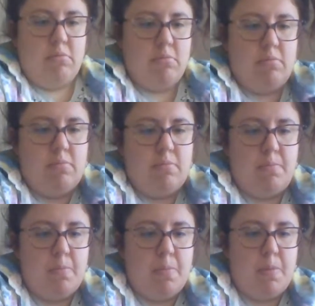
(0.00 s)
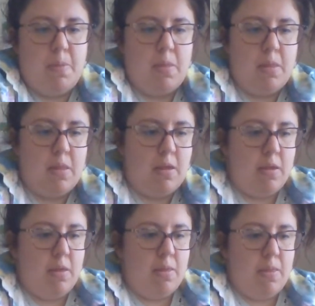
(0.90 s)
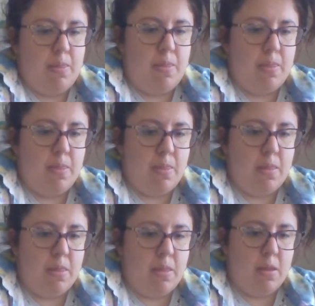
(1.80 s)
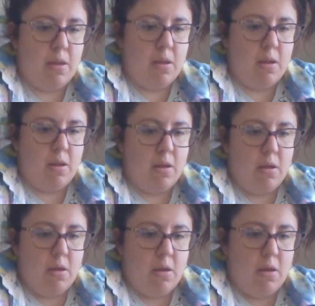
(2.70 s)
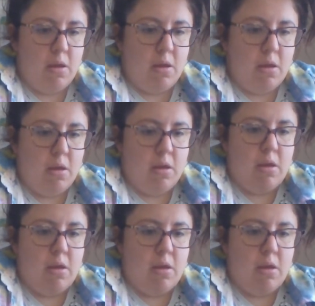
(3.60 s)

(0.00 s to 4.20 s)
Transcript: No one is speaking in this clip.